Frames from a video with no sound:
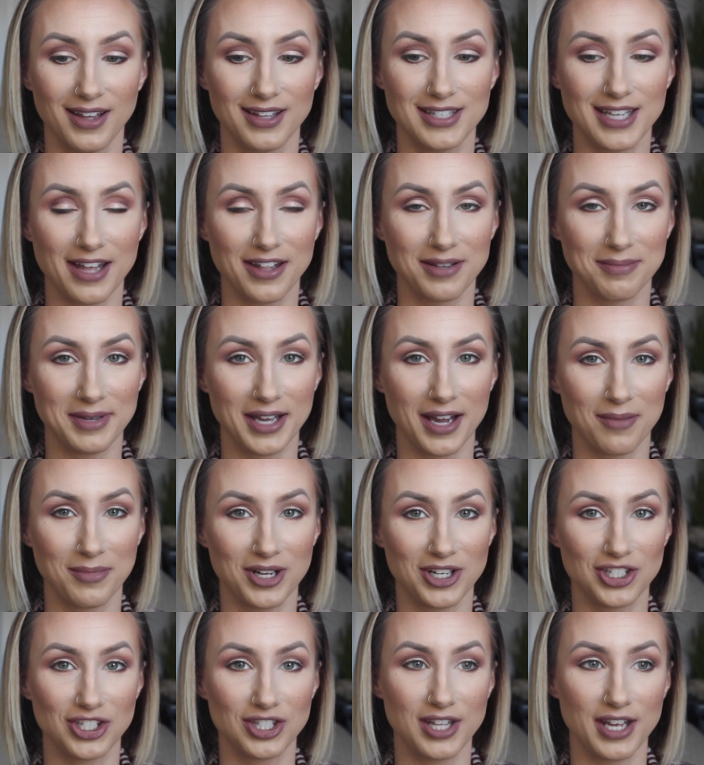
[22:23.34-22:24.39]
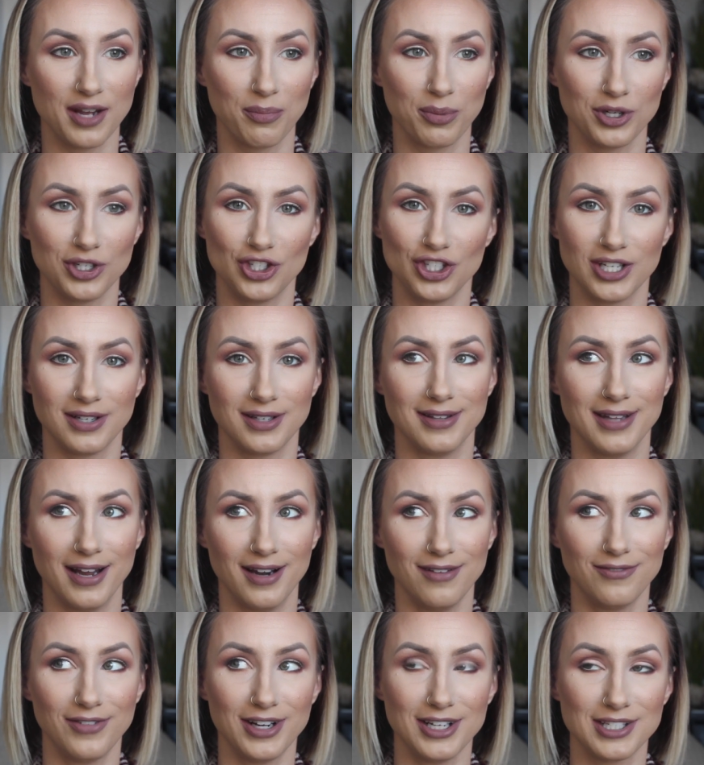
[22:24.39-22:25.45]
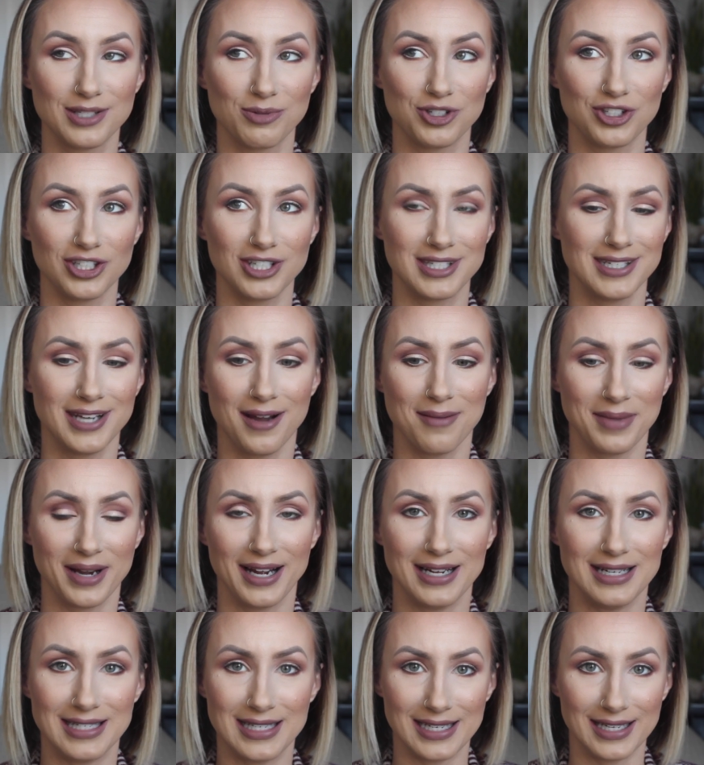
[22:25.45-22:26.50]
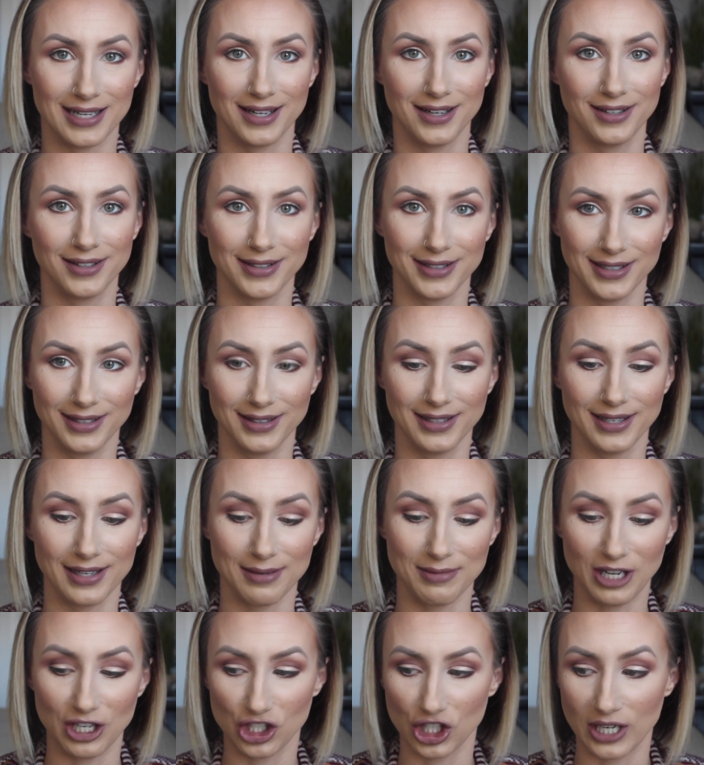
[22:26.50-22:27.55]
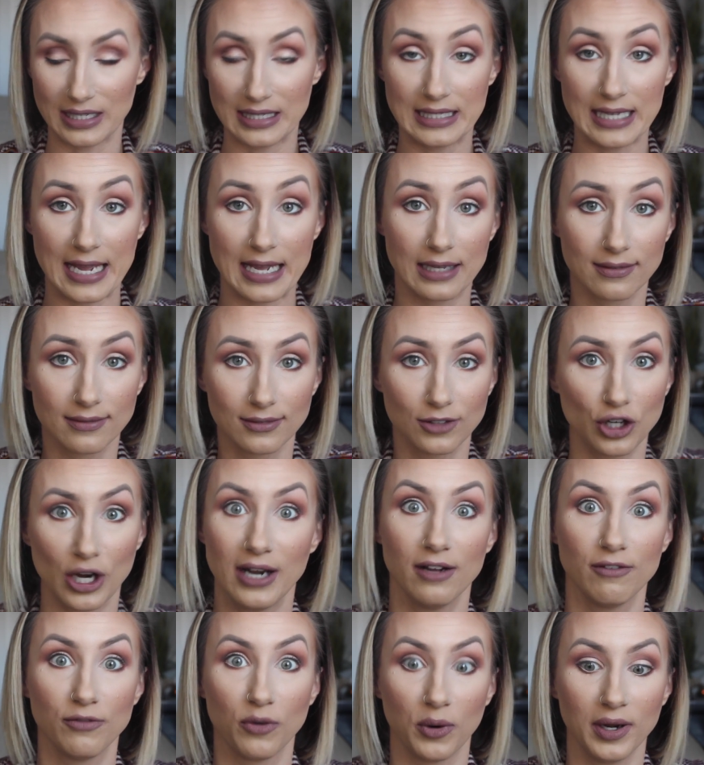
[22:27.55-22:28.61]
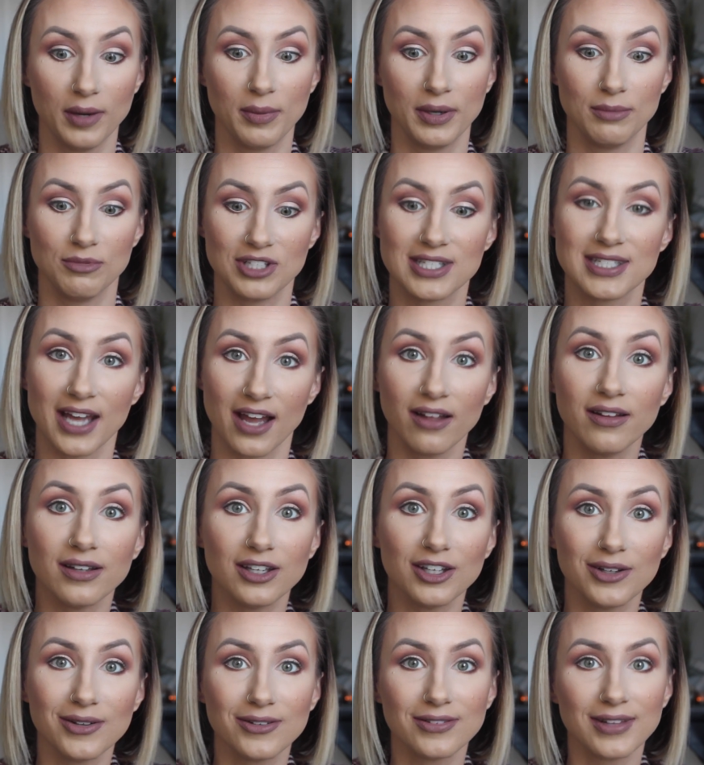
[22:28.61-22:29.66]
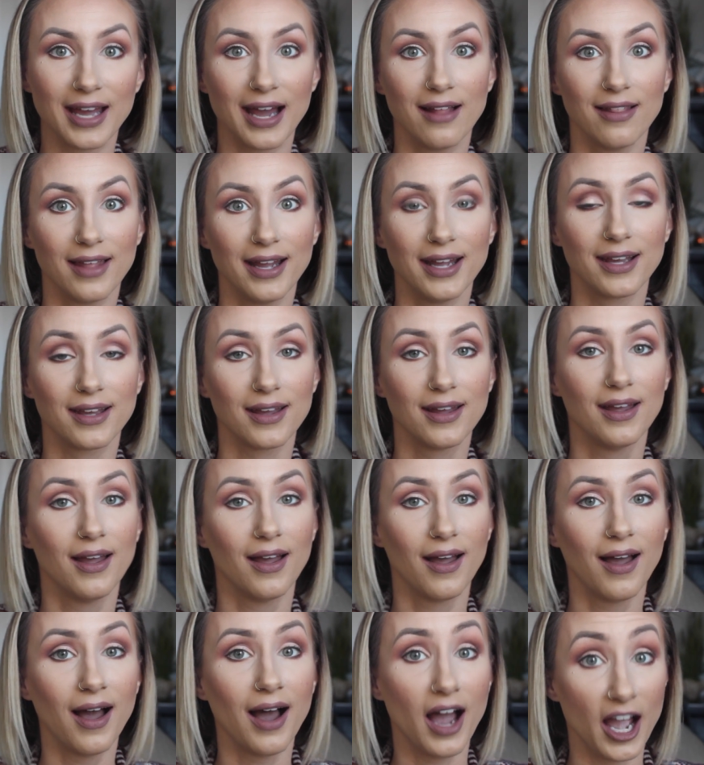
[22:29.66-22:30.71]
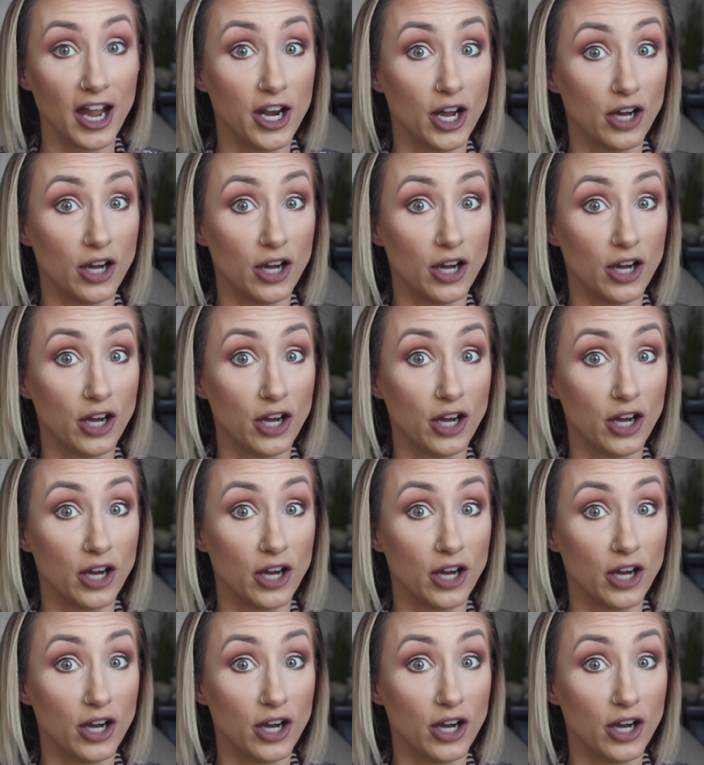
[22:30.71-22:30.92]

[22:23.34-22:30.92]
telling me how much they appreciated that advice, which it's not my idea or anything. I'm not trying to take credit for it, but I'm just telling you that like I